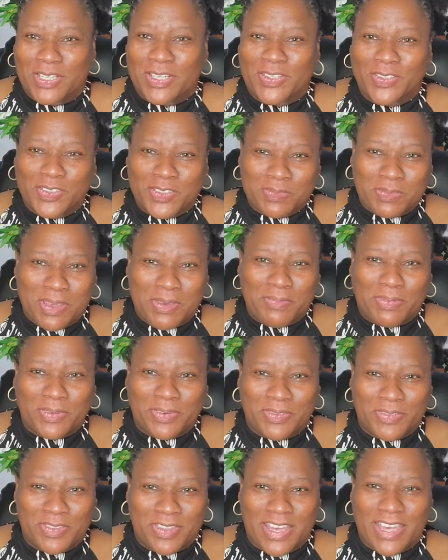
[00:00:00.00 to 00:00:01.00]
of those
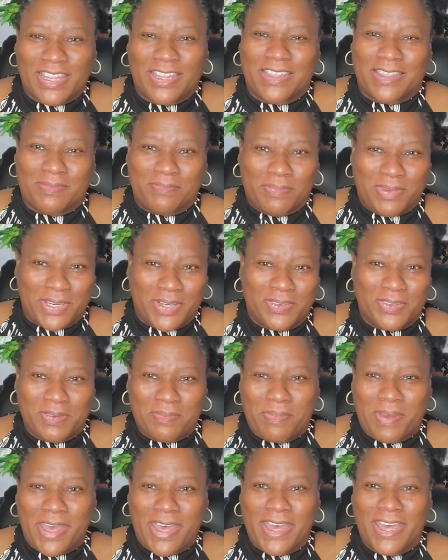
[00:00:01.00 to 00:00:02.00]
people that the bigger the
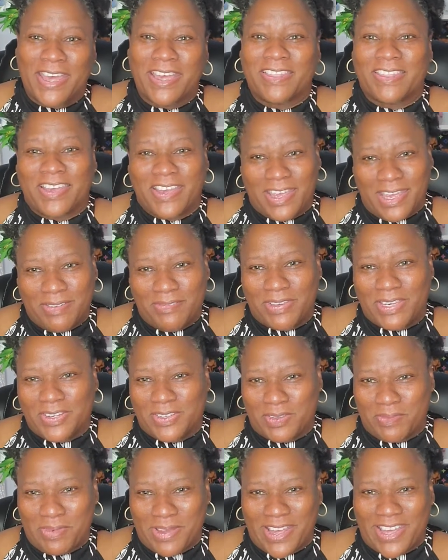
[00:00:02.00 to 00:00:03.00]
bag, the heavier
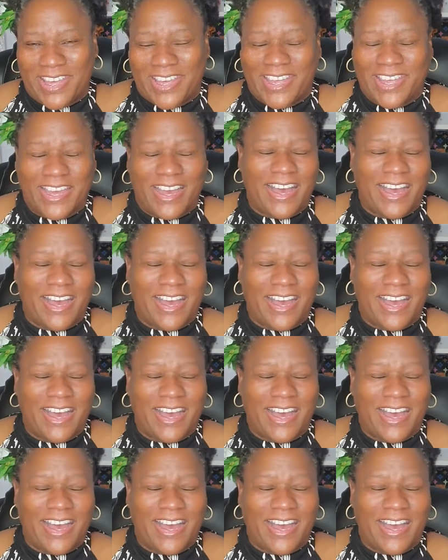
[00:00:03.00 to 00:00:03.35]
the bag.